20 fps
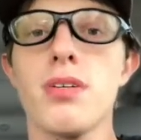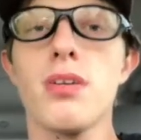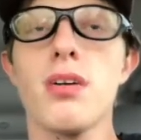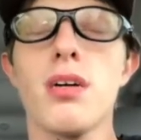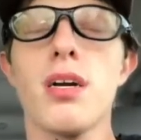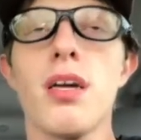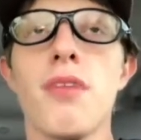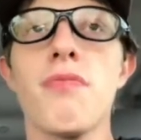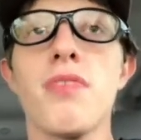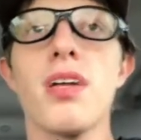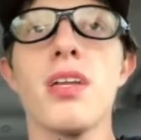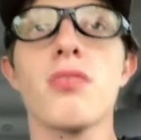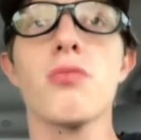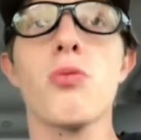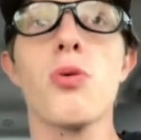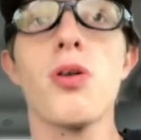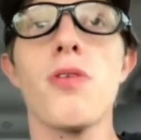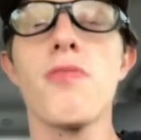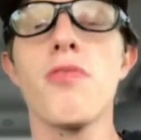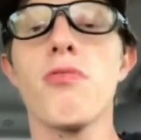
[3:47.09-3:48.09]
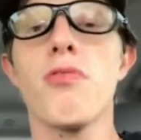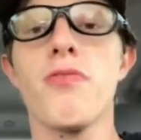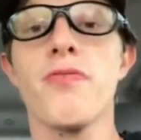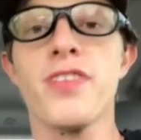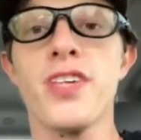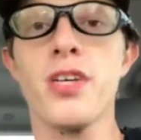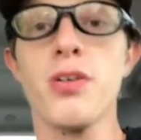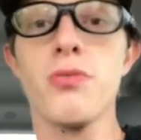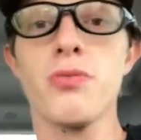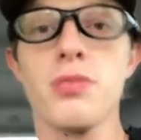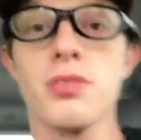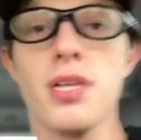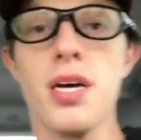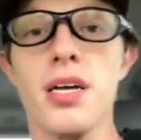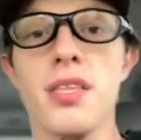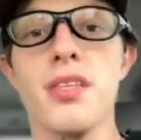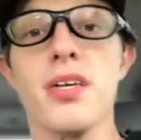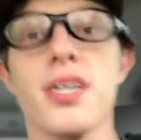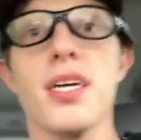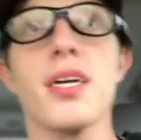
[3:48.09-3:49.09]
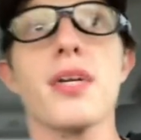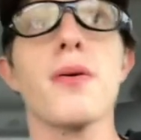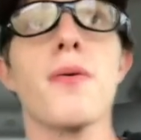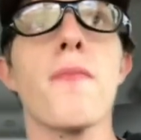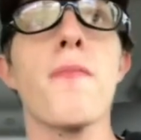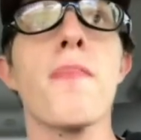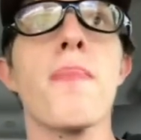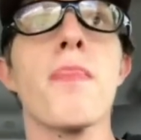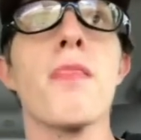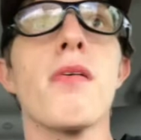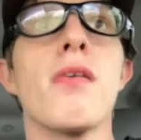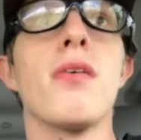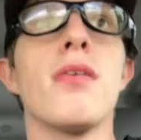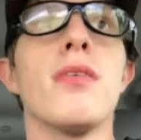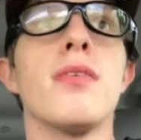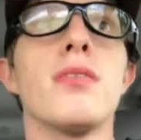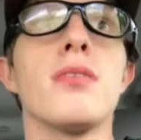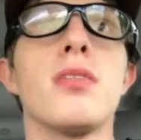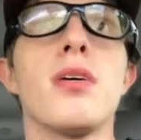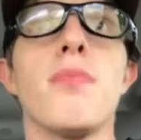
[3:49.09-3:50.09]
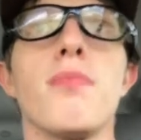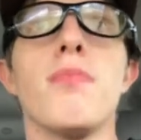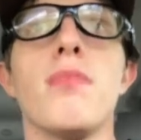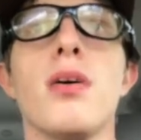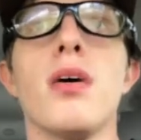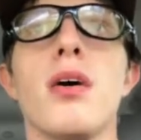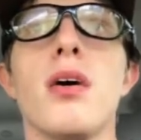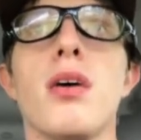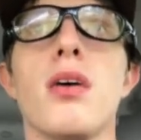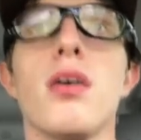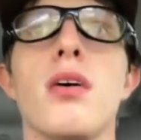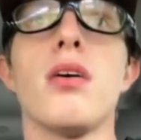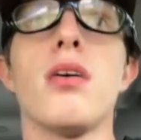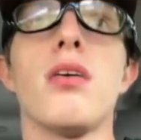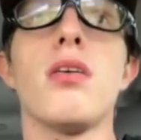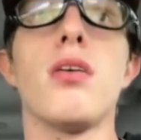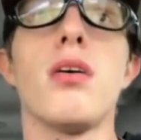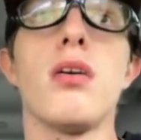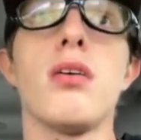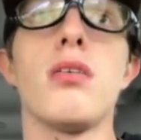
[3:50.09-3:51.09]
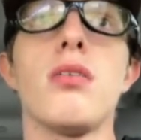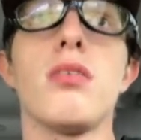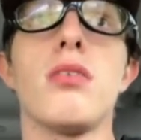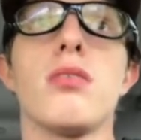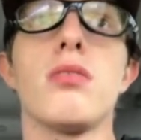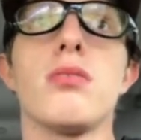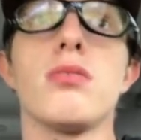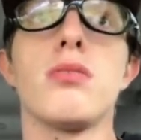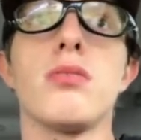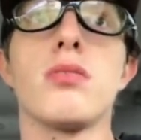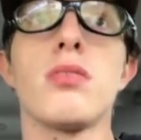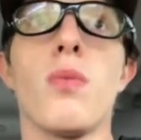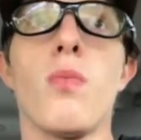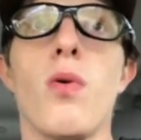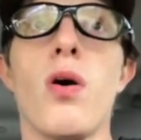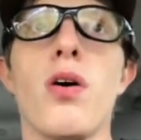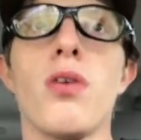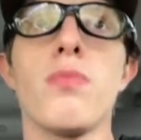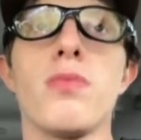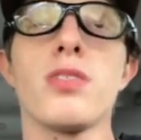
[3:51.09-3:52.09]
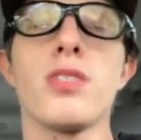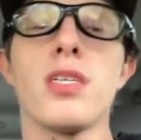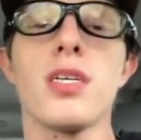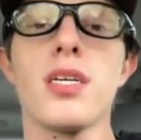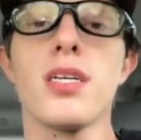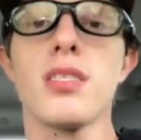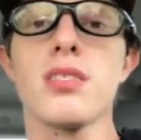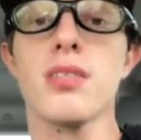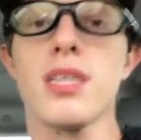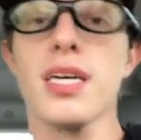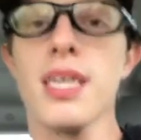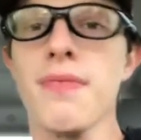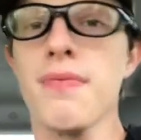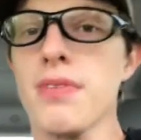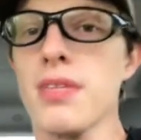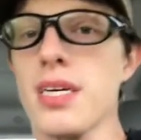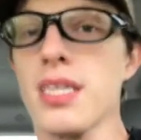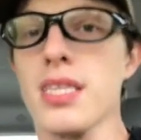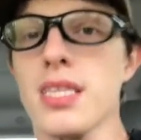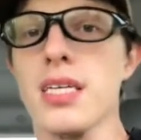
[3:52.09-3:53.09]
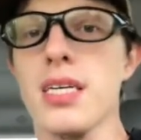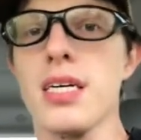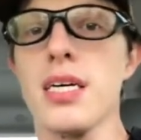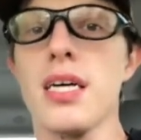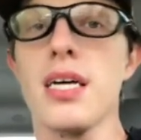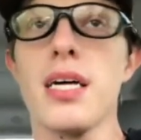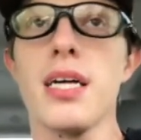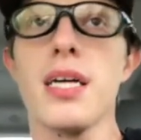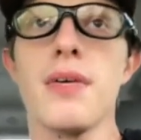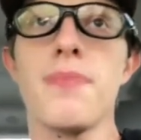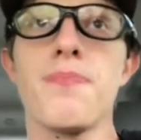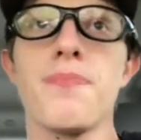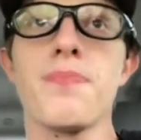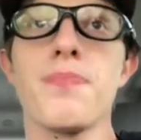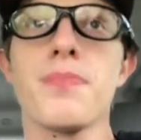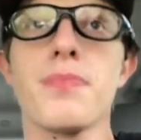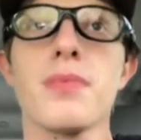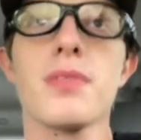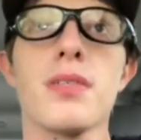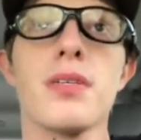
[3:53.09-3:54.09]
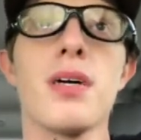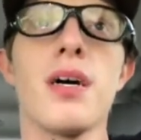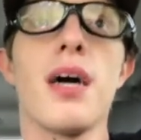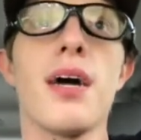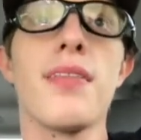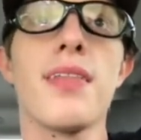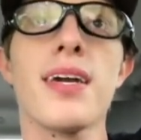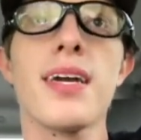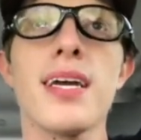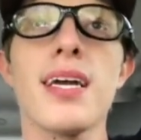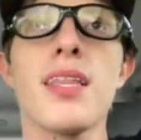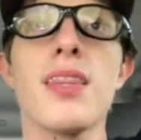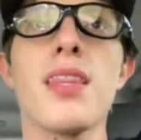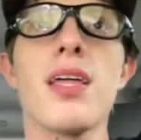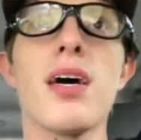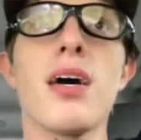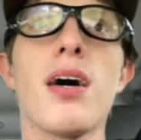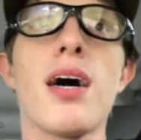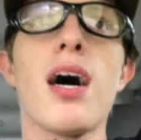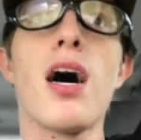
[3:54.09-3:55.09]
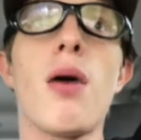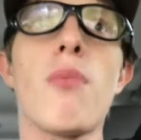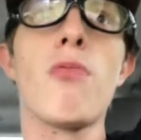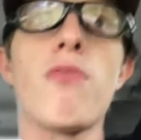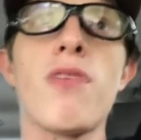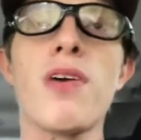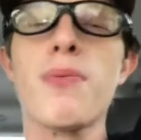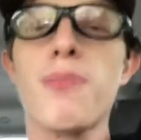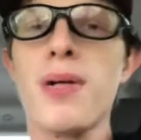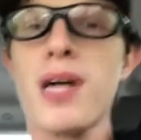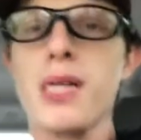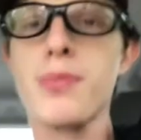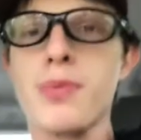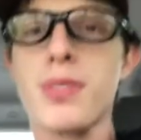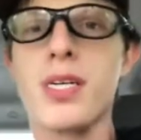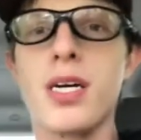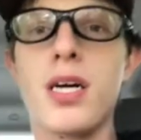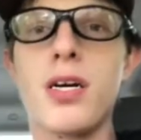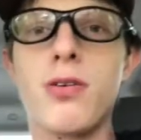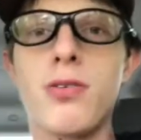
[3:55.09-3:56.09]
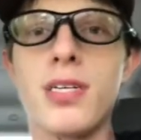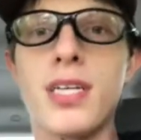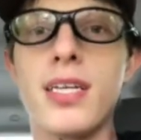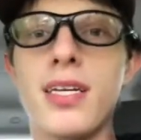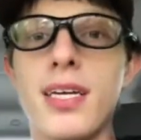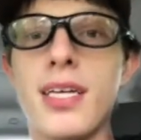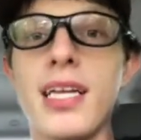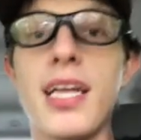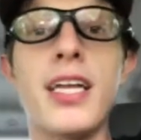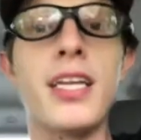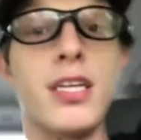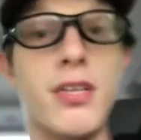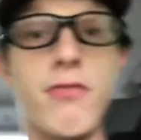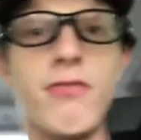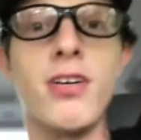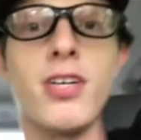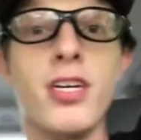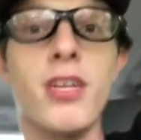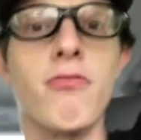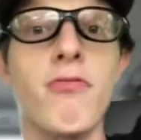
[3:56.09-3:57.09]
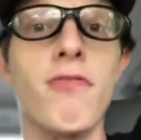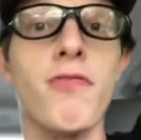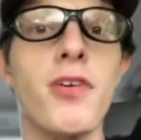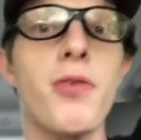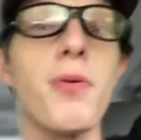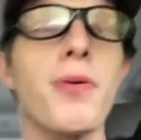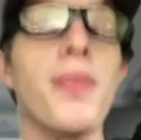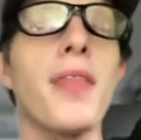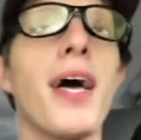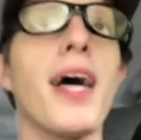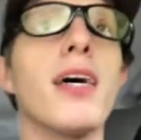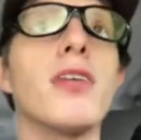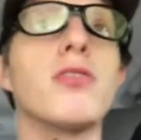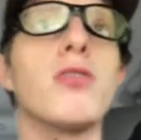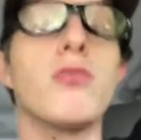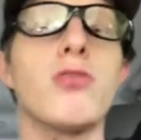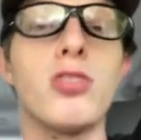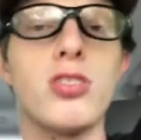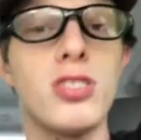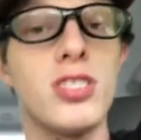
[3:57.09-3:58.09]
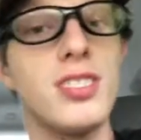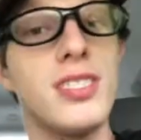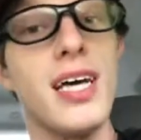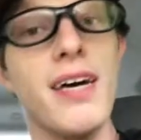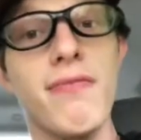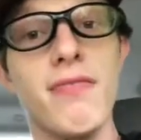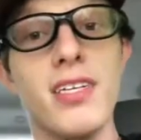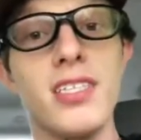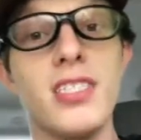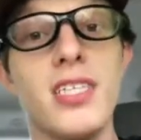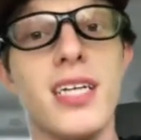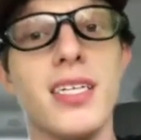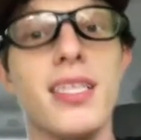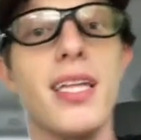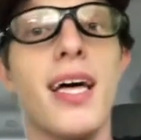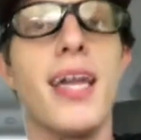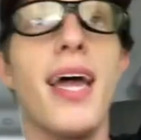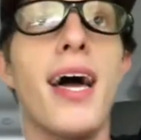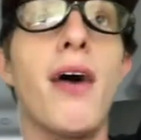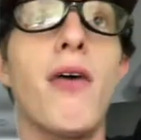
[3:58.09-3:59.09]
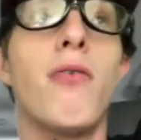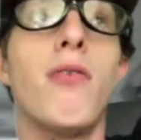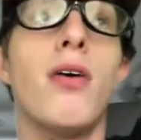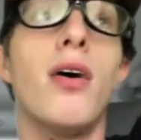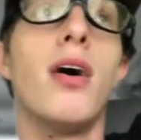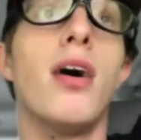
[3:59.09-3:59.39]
He's done quite a few reviews on like some welding machines, like even like I think he hit the Hopper Fight Plasma Cutter. He did a really good review on that, so definitely check that out.